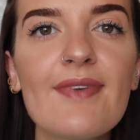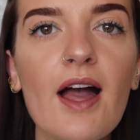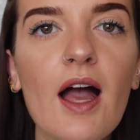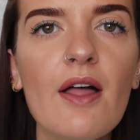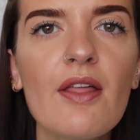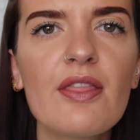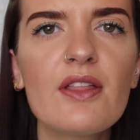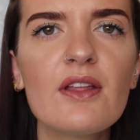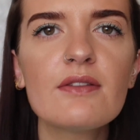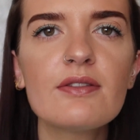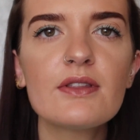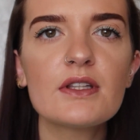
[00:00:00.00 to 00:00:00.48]

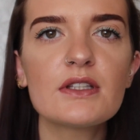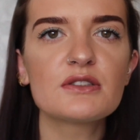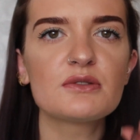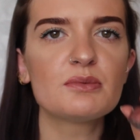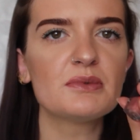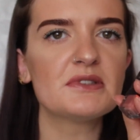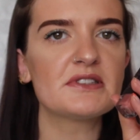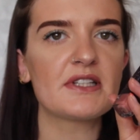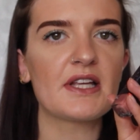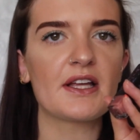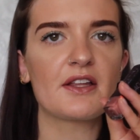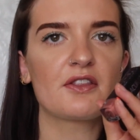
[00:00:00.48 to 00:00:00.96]
I think this
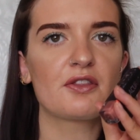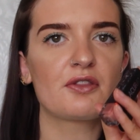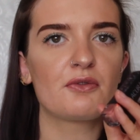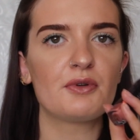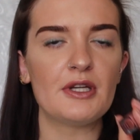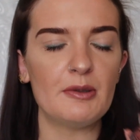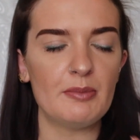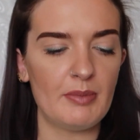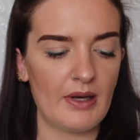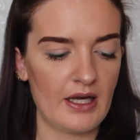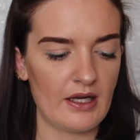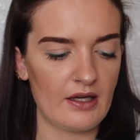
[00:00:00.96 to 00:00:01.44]
was like
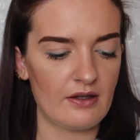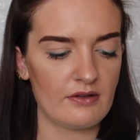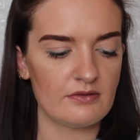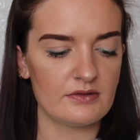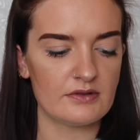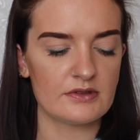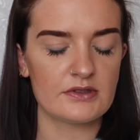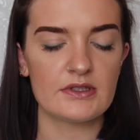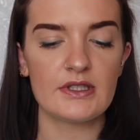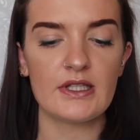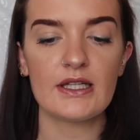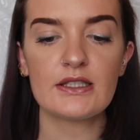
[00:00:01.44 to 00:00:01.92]
£3,
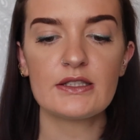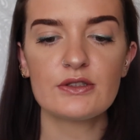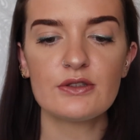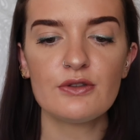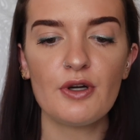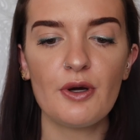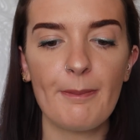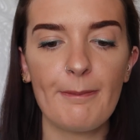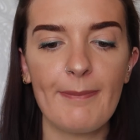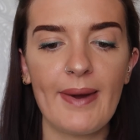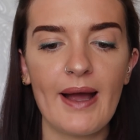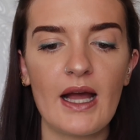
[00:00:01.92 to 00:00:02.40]
so that's
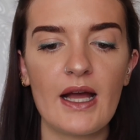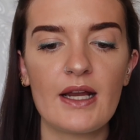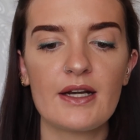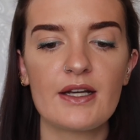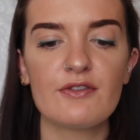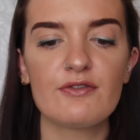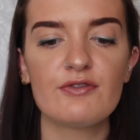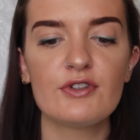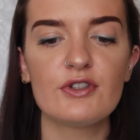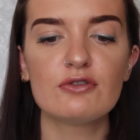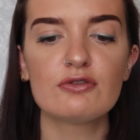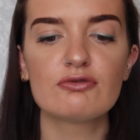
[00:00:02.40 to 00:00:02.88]
not bad.
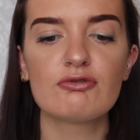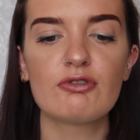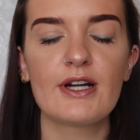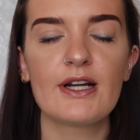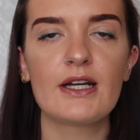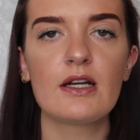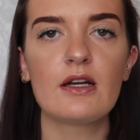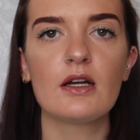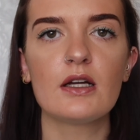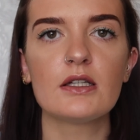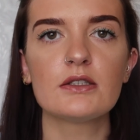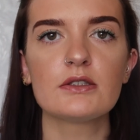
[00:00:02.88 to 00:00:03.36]
It feels
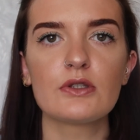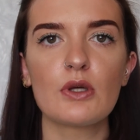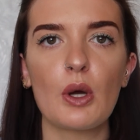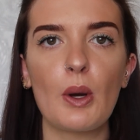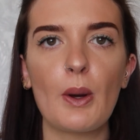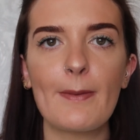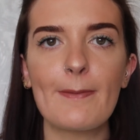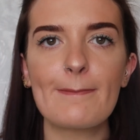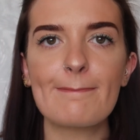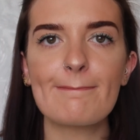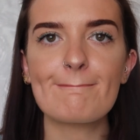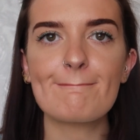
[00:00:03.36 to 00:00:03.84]
very nice
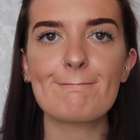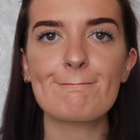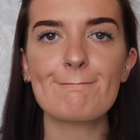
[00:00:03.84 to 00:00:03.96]
on.